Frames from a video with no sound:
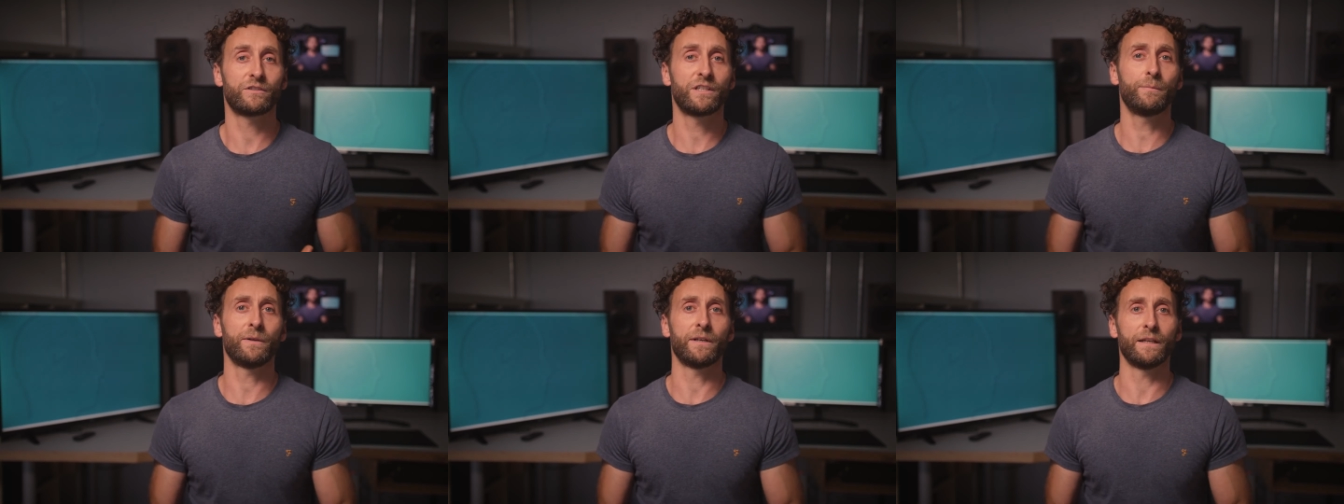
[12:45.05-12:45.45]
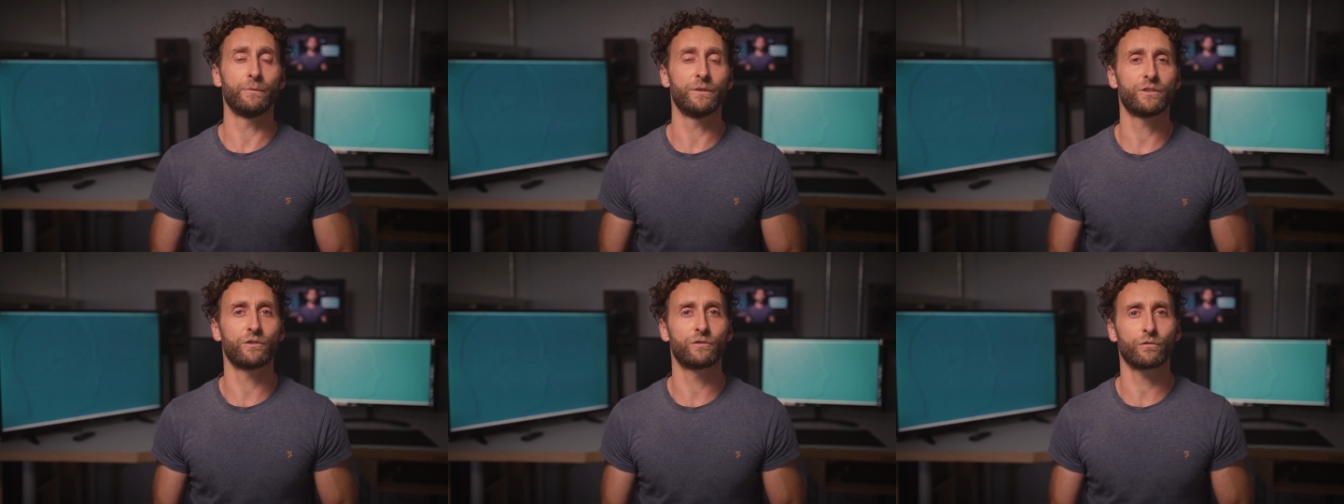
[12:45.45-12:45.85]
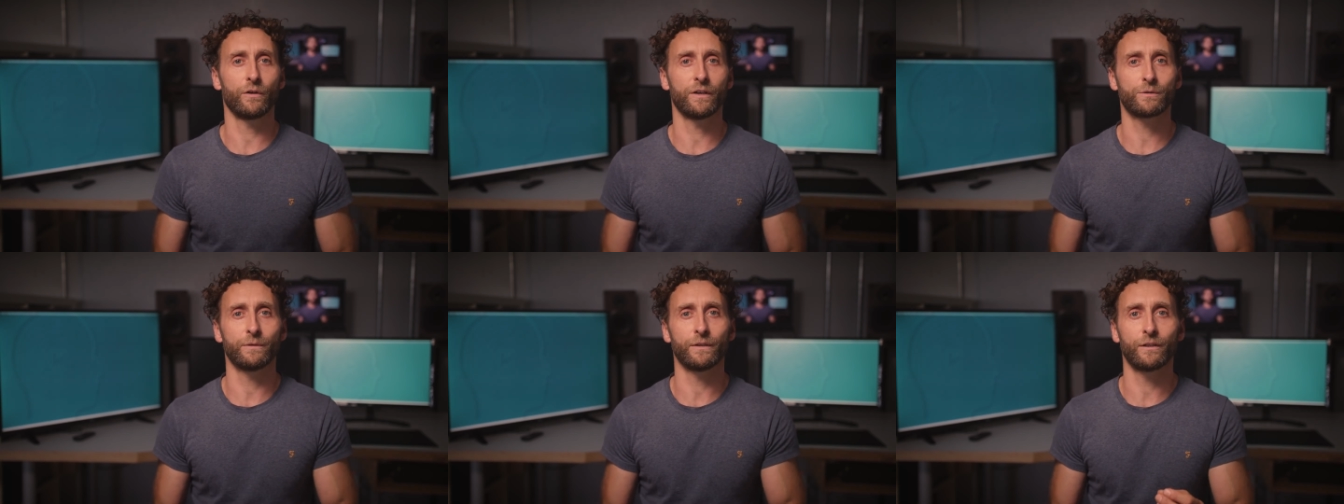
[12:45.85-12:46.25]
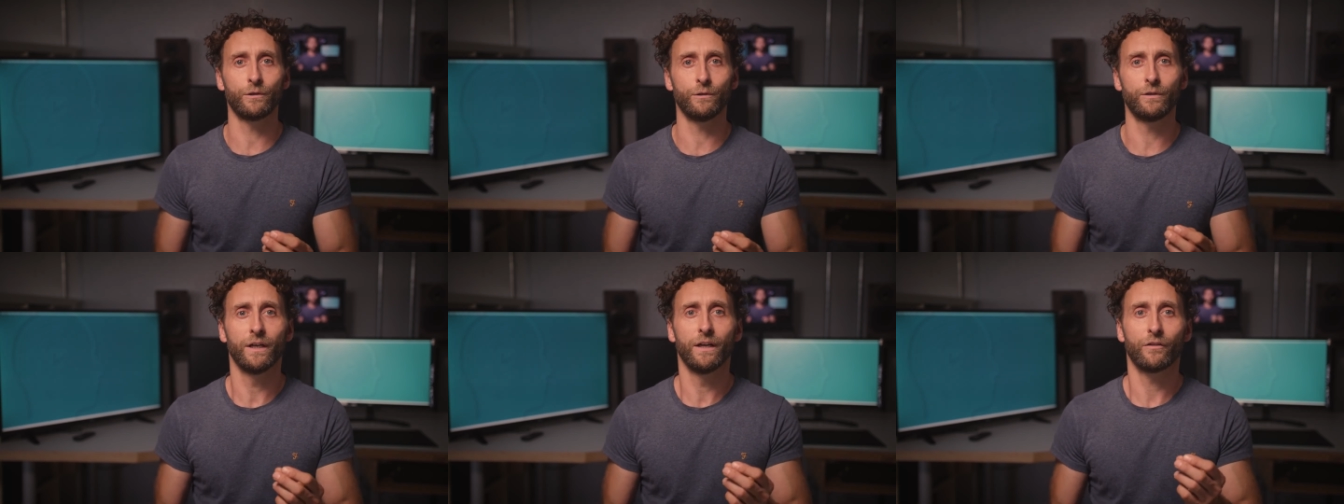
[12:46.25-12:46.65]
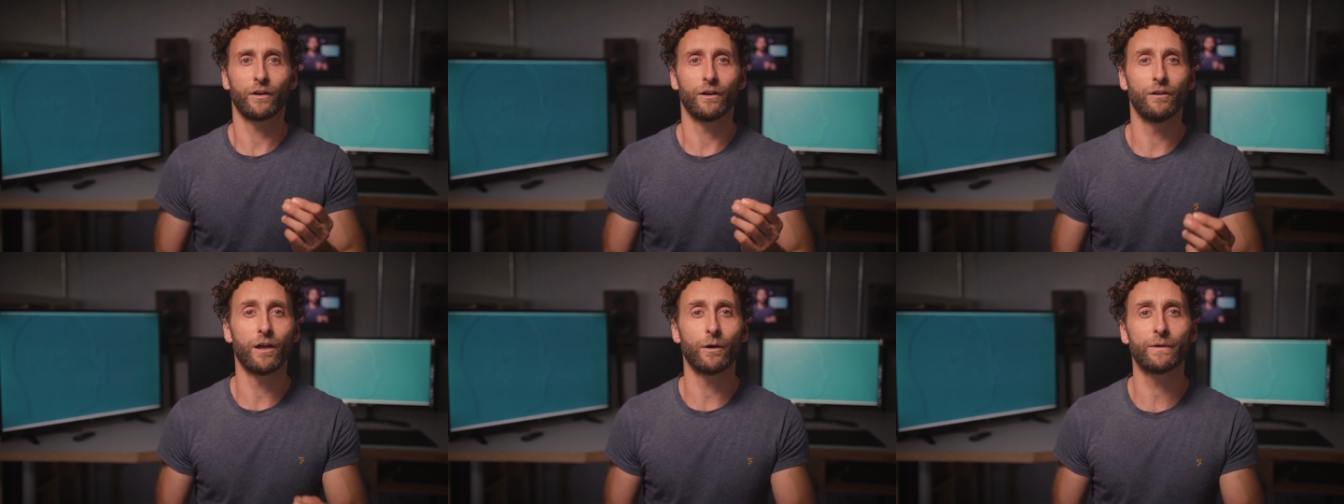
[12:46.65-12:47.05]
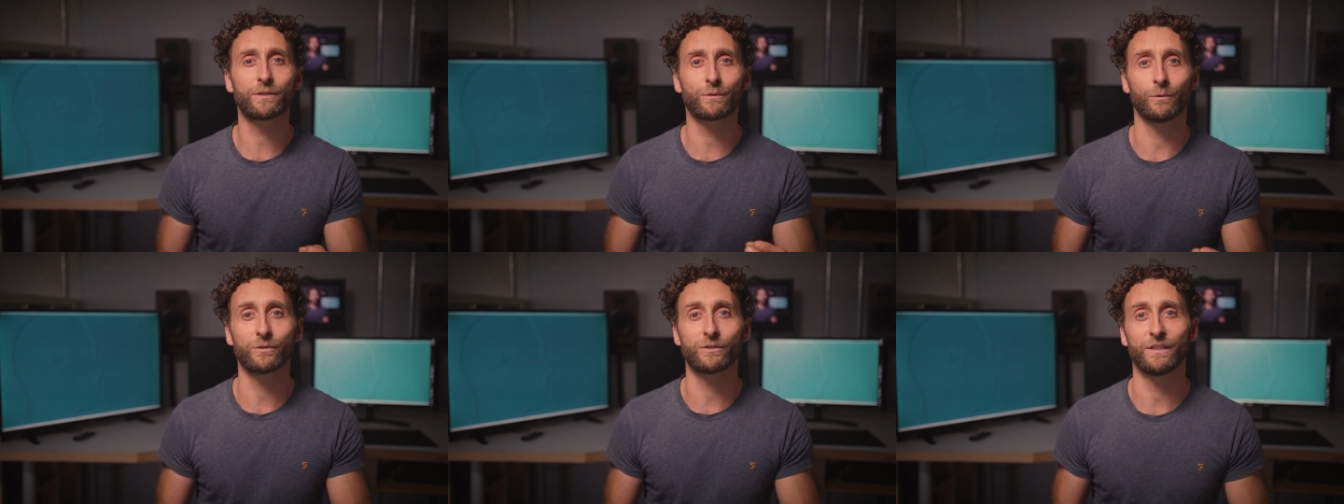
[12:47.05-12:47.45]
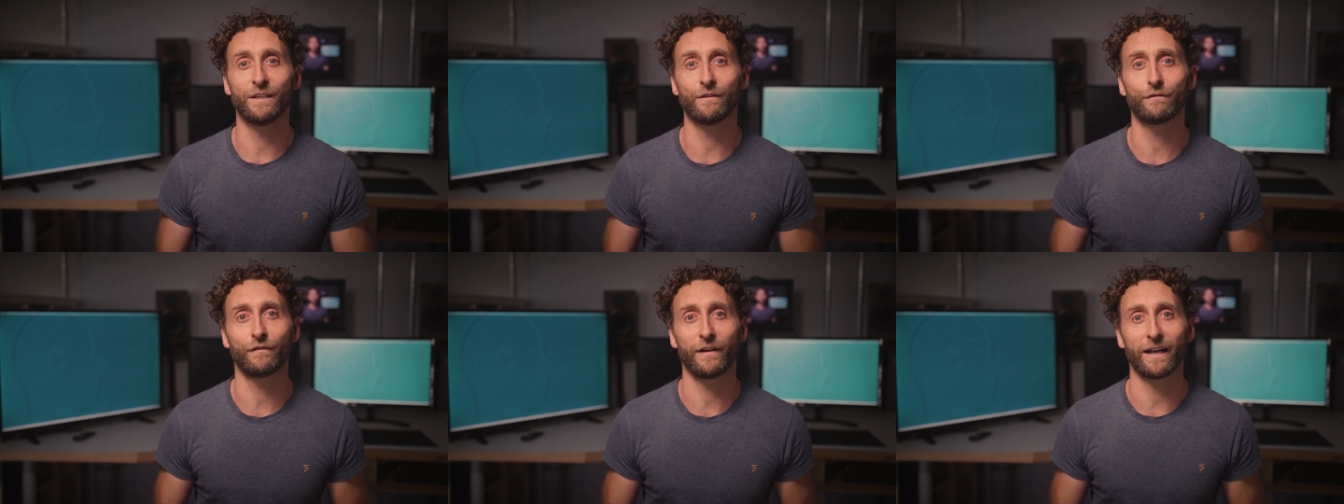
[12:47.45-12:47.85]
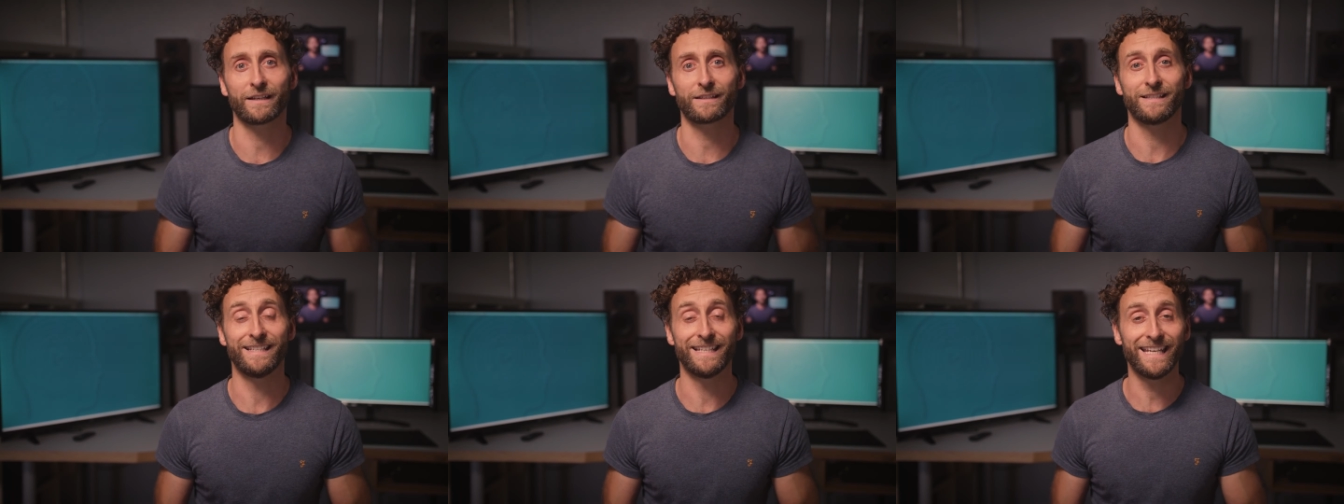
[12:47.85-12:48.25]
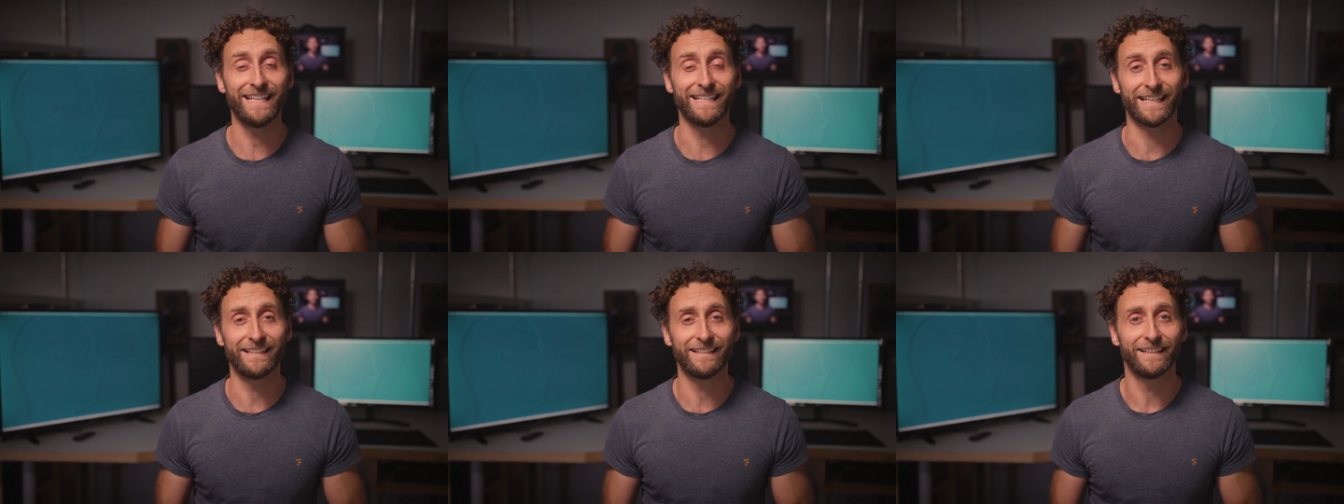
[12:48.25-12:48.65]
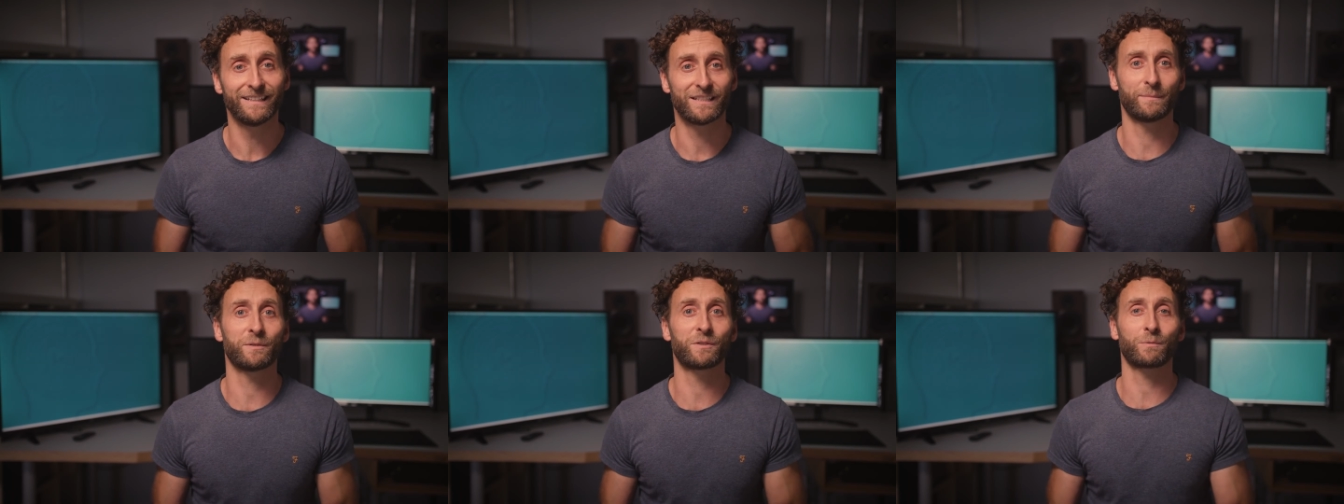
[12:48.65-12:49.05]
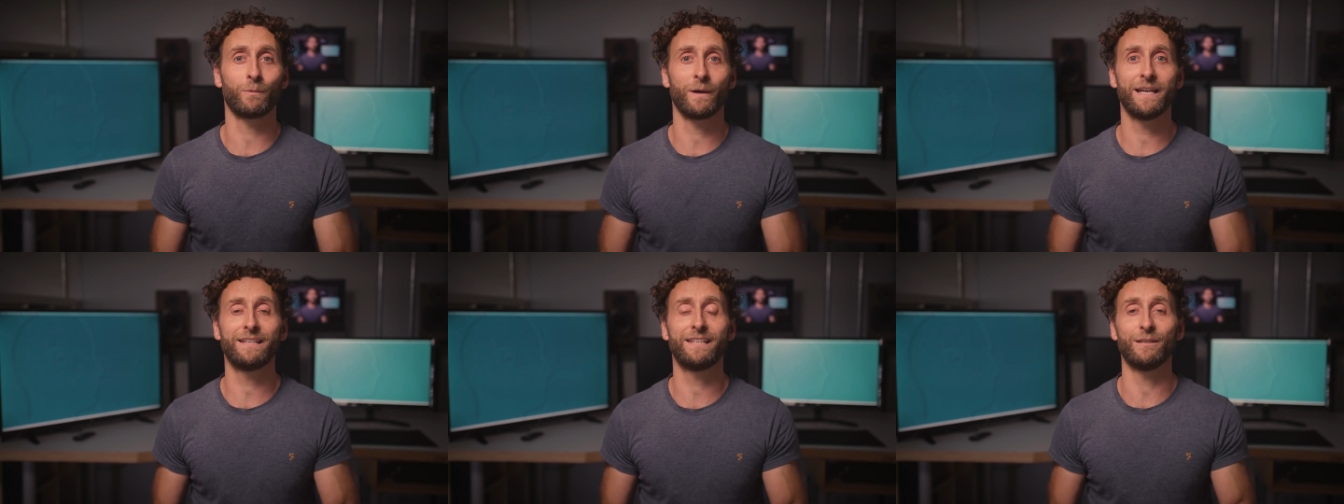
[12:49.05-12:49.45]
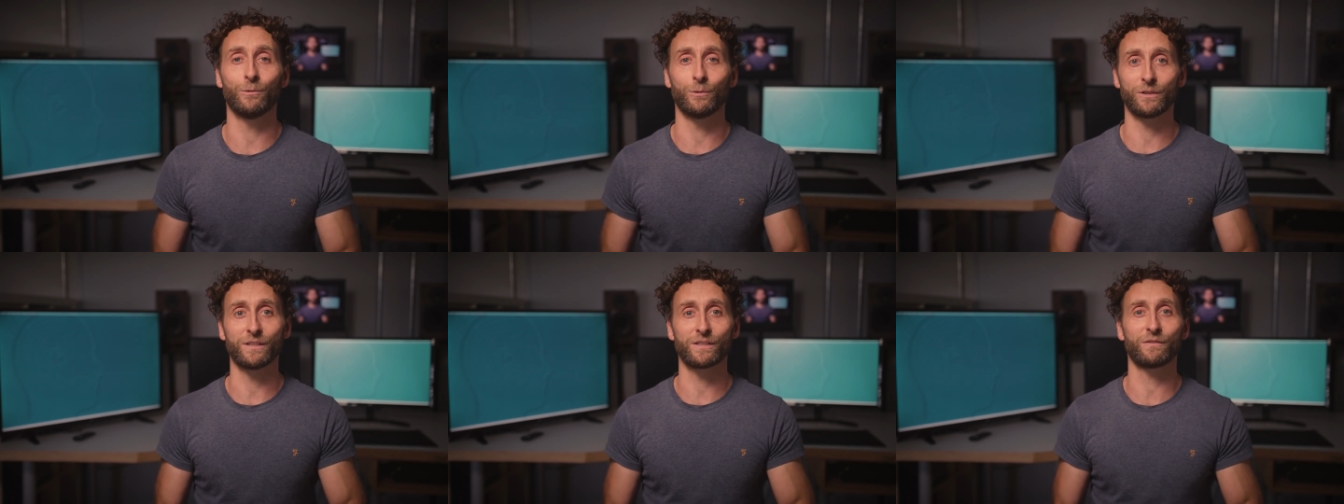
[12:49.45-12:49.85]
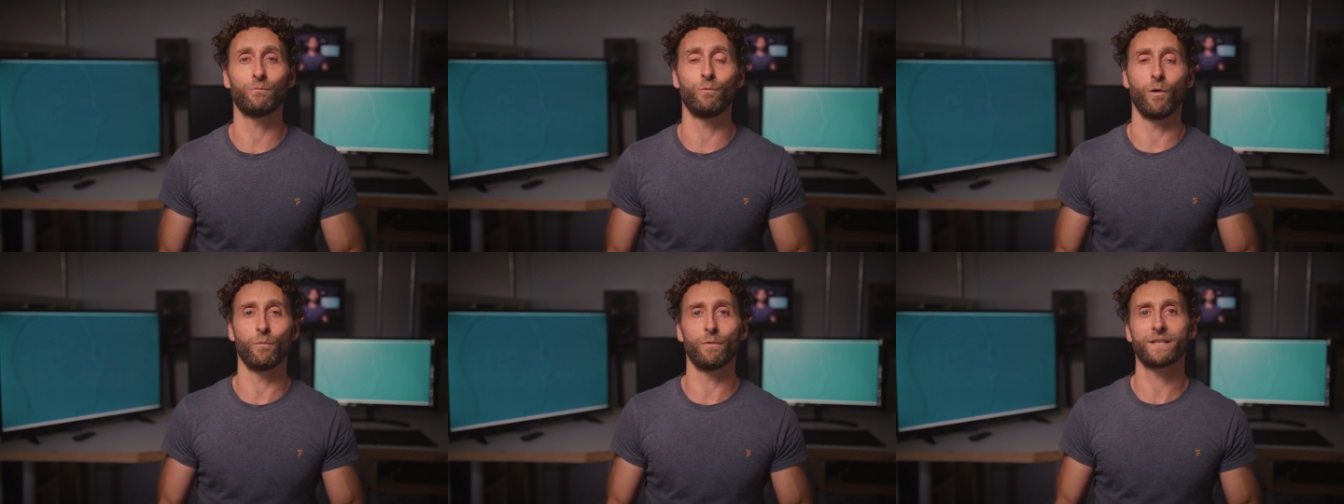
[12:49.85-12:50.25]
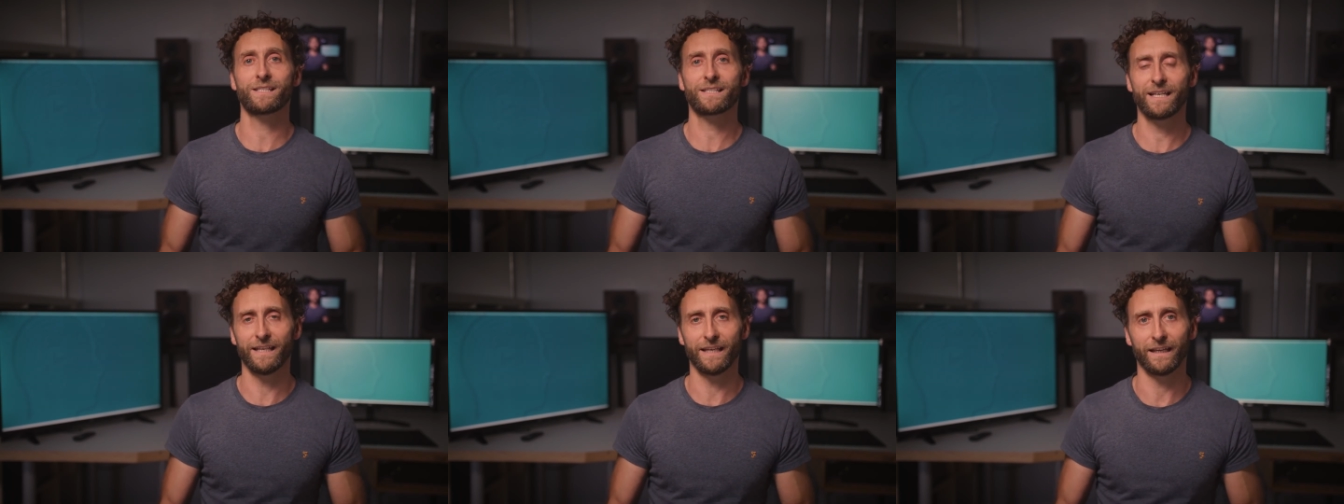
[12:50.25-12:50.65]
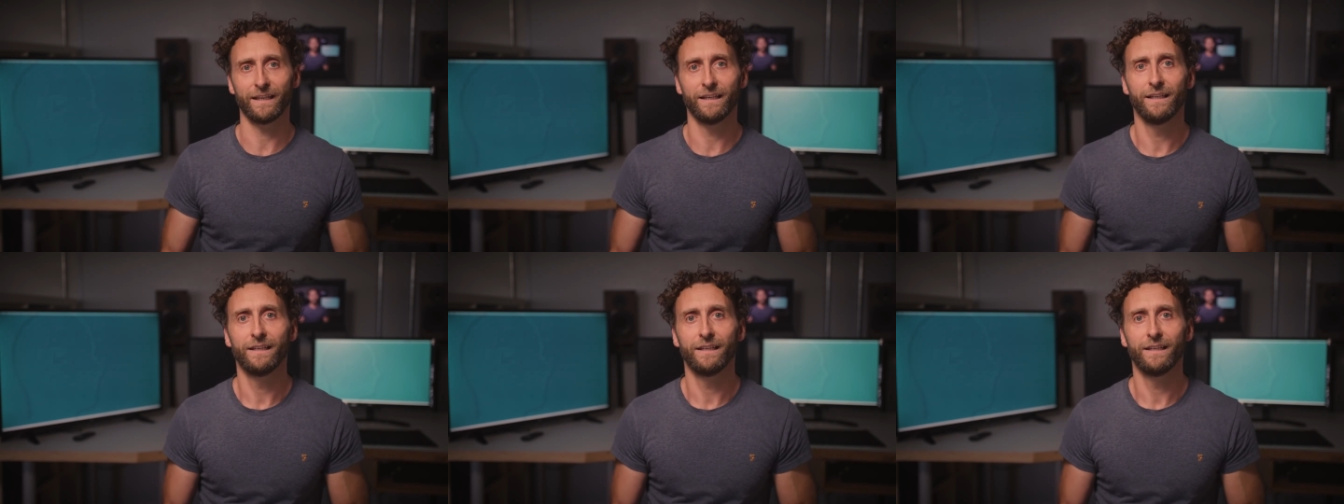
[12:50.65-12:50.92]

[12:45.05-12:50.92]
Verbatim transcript: typically, we should try to include the lowest quantity of facts needed to persuade the audience of what we're saying.